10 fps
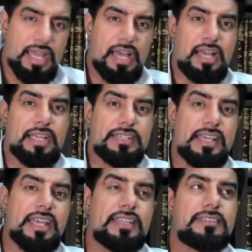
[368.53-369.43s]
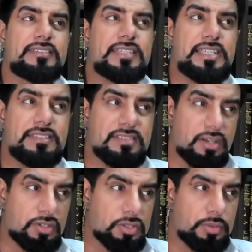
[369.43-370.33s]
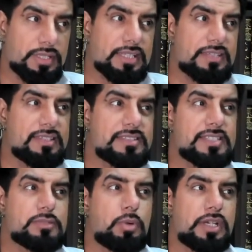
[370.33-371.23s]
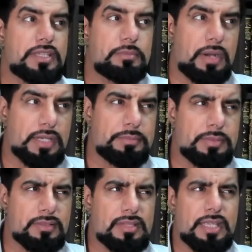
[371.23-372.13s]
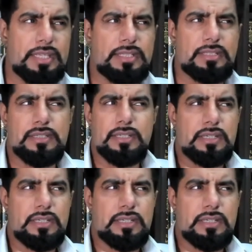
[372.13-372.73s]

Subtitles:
And hence he's arguing that this is why in the Bible they